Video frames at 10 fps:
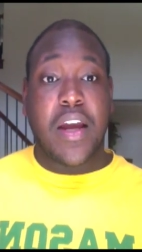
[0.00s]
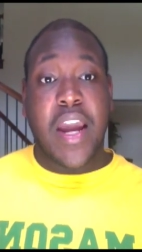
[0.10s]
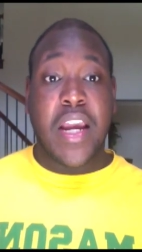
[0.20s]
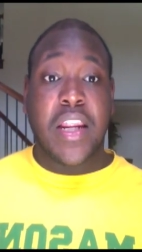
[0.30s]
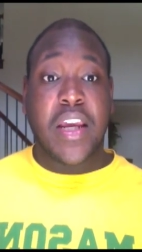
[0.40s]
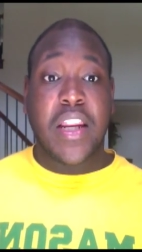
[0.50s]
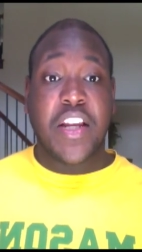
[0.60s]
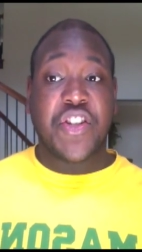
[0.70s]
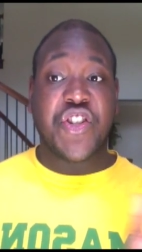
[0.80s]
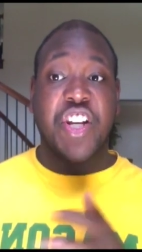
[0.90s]
Aiden getting
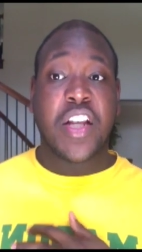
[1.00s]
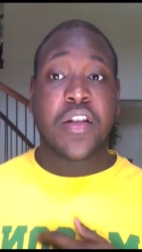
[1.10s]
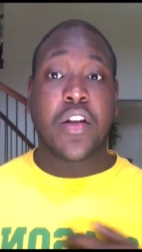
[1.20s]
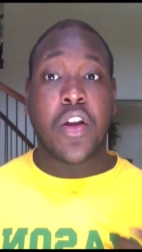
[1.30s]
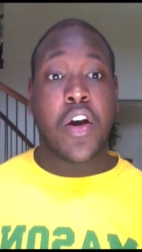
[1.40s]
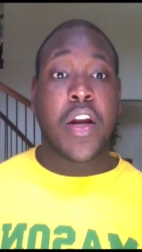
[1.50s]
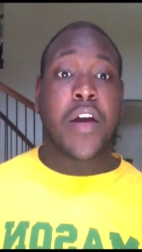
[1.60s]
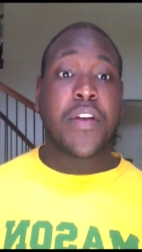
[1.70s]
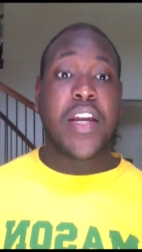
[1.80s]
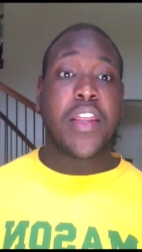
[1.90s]
his chest clawed
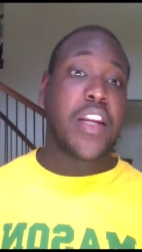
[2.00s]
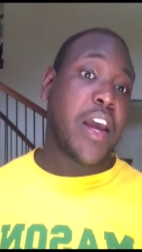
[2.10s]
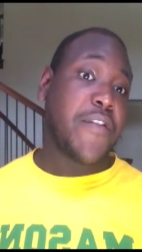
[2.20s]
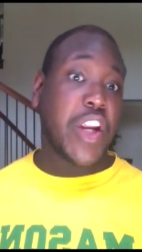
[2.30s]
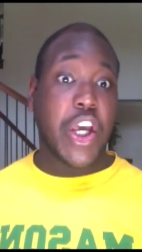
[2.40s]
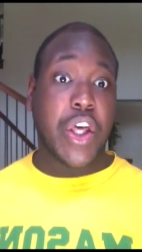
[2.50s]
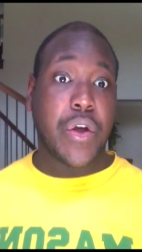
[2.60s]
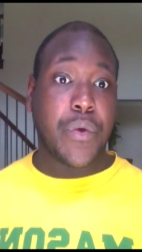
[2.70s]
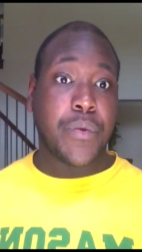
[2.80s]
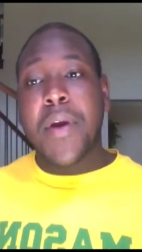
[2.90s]
out and Ethan having to
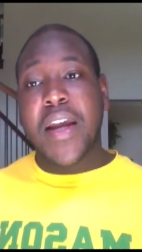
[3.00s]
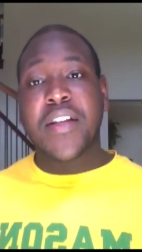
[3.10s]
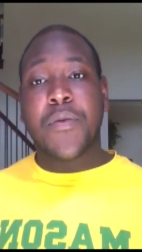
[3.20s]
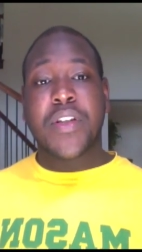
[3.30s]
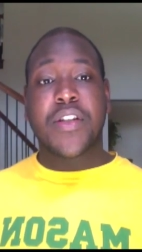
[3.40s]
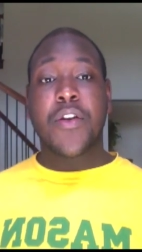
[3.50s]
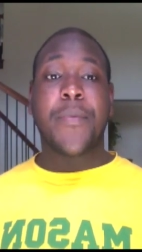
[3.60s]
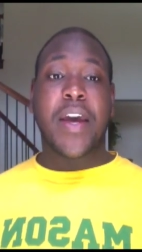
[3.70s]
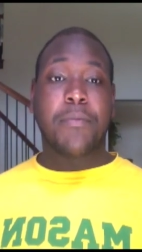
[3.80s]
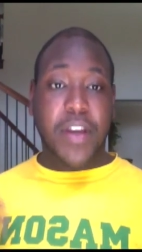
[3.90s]
go. But I guess it wasn't so
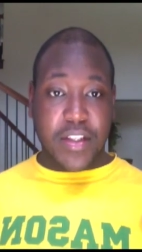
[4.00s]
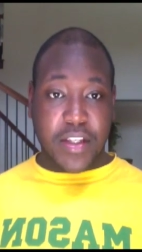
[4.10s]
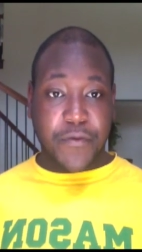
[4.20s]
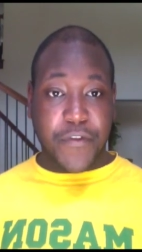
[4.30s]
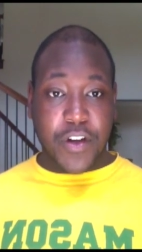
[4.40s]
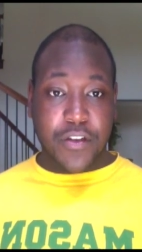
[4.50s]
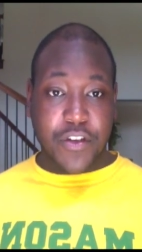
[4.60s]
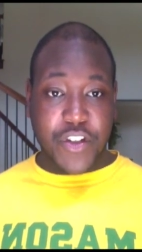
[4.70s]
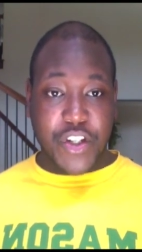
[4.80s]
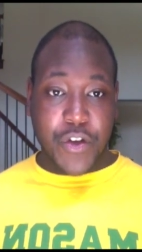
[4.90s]
bad because it
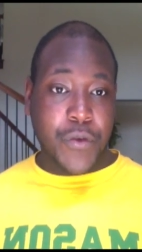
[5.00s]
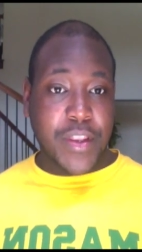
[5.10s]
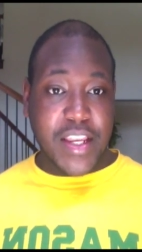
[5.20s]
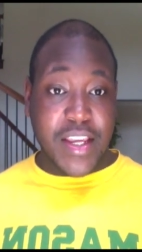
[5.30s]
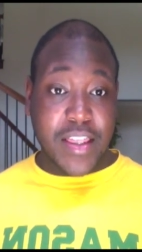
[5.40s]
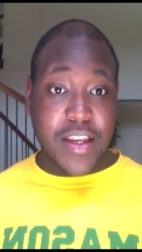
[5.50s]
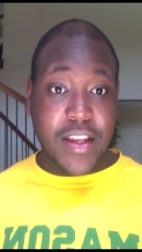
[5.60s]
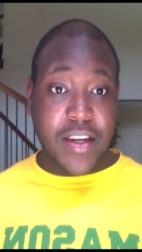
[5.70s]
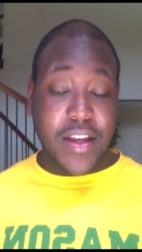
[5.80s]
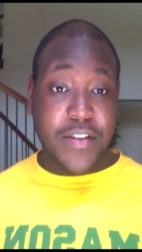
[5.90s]
further showed that
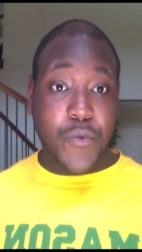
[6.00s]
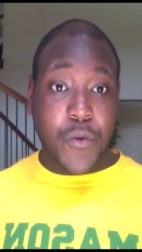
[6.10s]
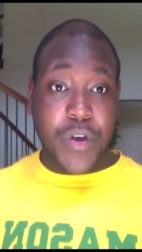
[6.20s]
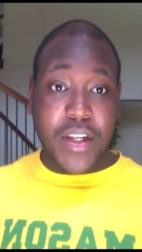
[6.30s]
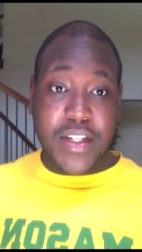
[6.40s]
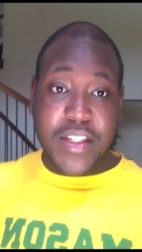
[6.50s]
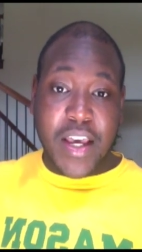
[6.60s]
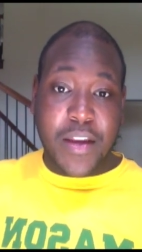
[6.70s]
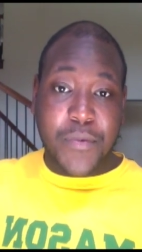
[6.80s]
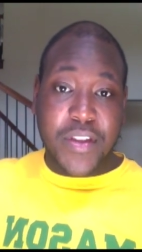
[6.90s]
Ethan is more willing to
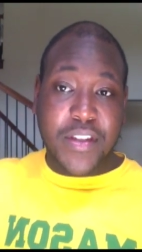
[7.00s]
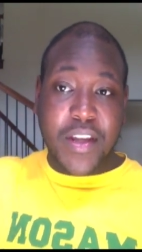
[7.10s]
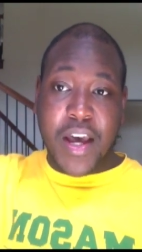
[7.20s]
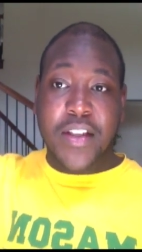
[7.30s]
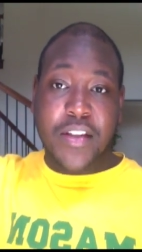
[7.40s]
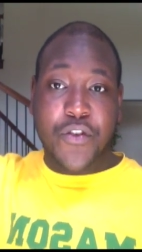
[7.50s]
side with Scott's